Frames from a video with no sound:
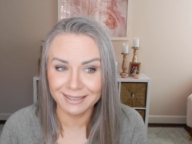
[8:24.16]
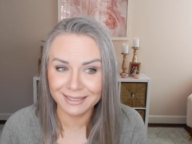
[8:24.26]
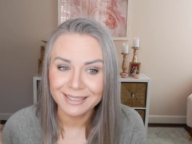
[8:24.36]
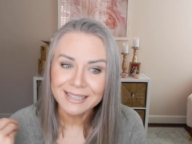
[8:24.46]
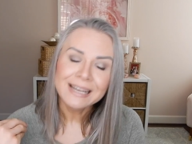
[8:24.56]

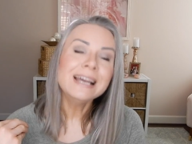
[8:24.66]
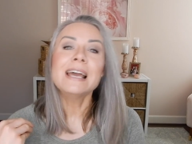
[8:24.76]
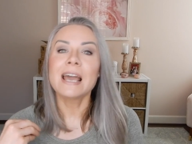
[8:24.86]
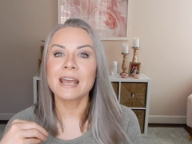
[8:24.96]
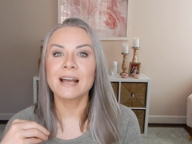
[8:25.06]

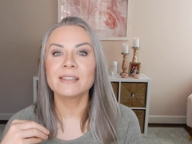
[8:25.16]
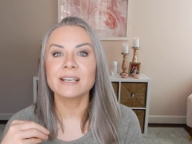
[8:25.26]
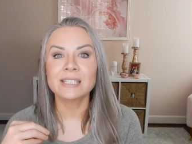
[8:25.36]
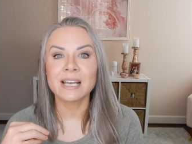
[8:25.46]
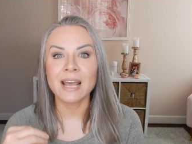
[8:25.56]
and
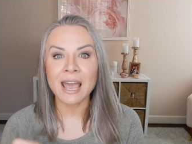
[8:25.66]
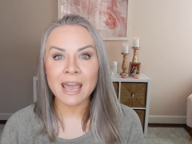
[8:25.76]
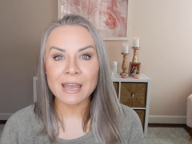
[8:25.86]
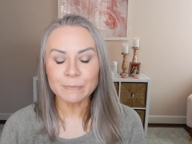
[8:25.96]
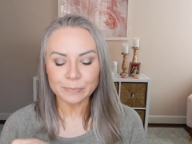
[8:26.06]
they said,
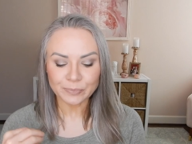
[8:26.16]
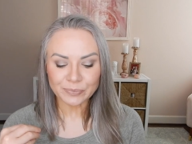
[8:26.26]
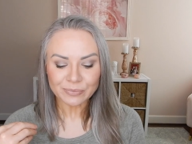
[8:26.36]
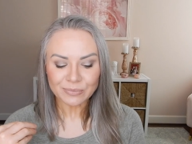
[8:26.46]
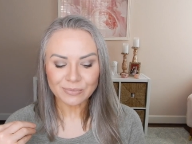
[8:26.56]
hey,
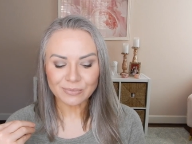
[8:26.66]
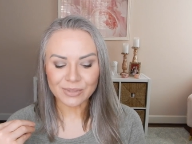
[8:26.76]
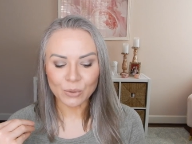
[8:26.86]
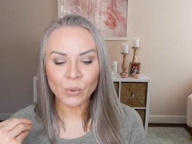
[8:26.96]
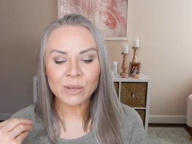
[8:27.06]

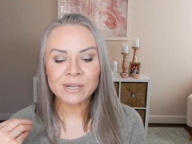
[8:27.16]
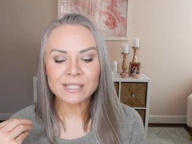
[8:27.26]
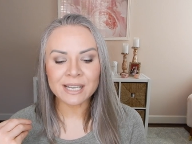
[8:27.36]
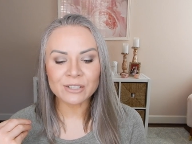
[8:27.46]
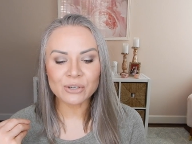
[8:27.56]
we
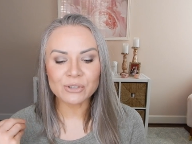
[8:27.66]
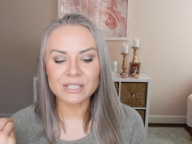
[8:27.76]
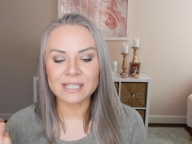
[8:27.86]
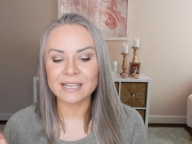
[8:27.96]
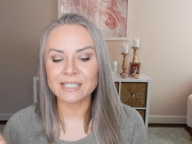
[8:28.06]
want to send you
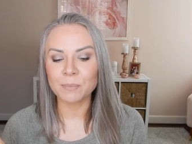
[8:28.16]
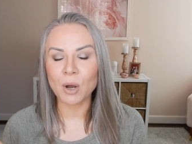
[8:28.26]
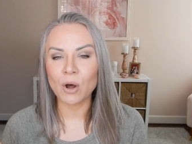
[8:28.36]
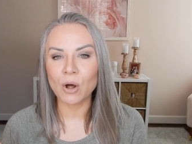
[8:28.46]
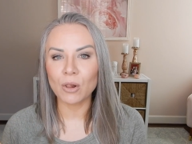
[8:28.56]
just a
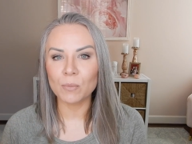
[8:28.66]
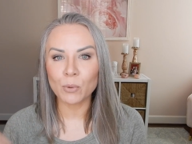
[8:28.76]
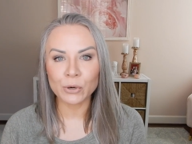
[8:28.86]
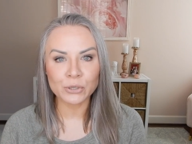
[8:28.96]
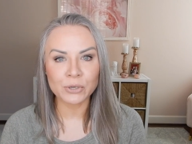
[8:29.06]

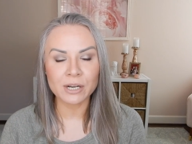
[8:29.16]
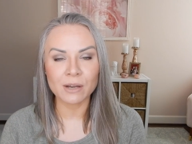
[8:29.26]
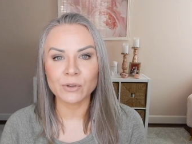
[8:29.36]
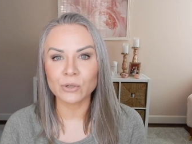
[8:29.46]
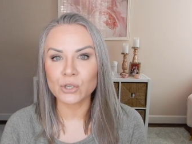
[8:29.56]
small portrait
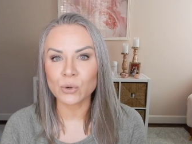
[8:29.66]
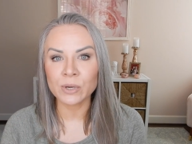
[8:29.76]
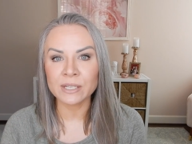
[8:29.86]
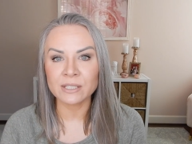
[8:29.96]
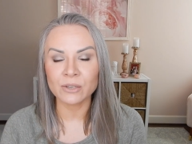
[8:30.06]
of your
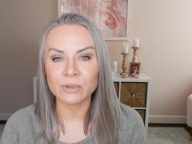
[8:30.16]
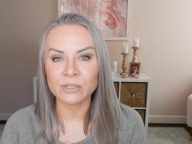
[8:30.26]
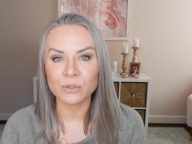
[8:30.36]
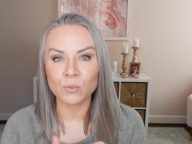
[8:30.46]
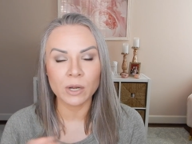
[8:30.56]
choice. You
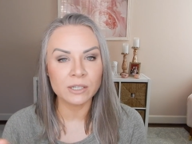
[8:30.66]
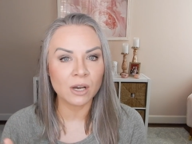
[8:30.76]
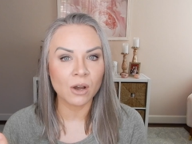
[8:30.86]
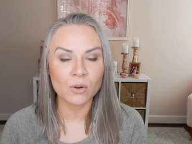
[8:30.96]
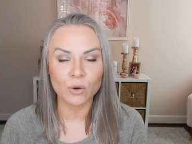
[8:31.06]
can do one
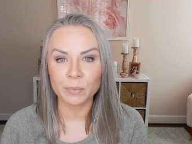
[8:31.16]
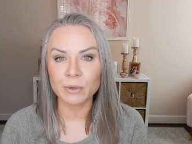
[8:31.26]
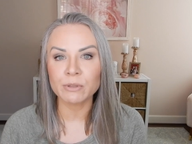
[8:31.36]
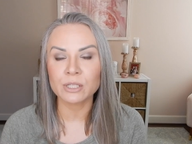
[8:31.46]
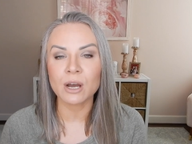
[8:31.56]
dog or
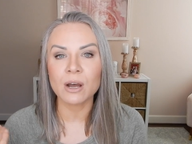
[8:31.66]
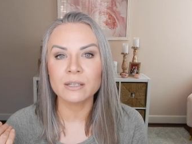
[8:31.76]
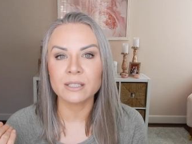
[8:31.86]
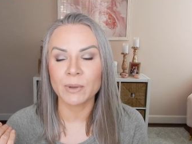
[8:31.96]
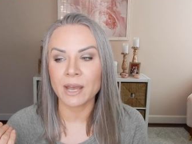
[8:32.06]
both
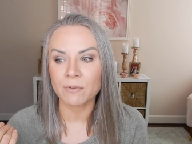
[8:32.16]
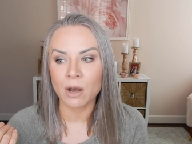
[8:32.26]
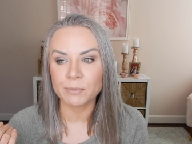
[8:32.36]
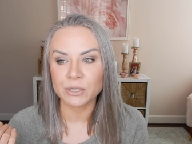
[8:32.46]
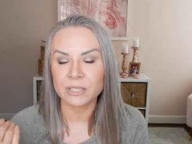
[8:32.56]
dogs. We have
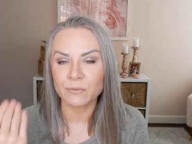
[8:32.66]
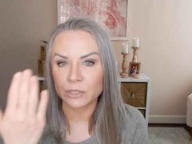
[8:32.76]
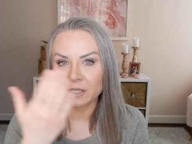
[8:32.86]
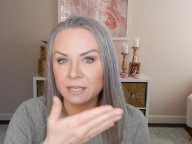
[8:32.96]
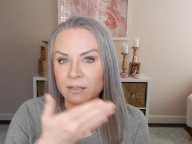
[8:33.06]
options
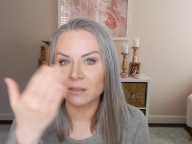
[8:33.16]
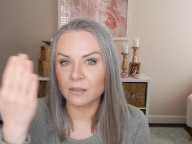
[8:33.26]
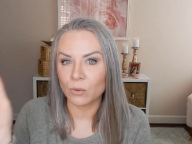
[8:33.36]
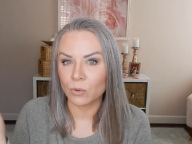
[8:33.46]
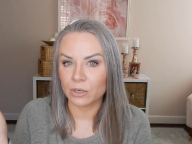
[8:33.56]
for single
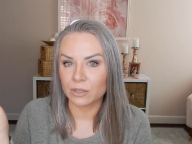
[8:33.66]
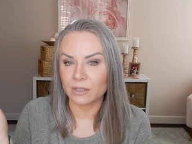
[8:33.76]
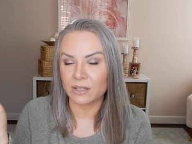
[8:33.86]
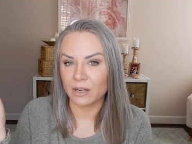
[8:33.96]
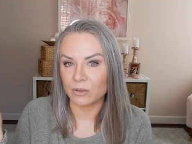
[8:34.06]

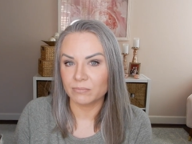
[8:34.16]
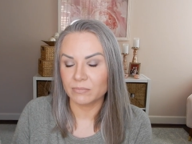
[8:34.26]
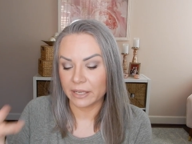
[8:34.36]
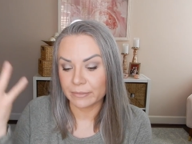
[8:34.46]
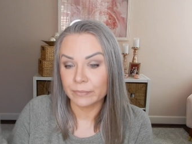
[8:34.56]
or, you know,
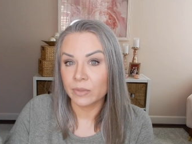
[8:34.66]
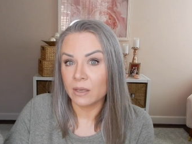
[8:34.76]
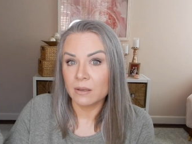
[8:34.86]
like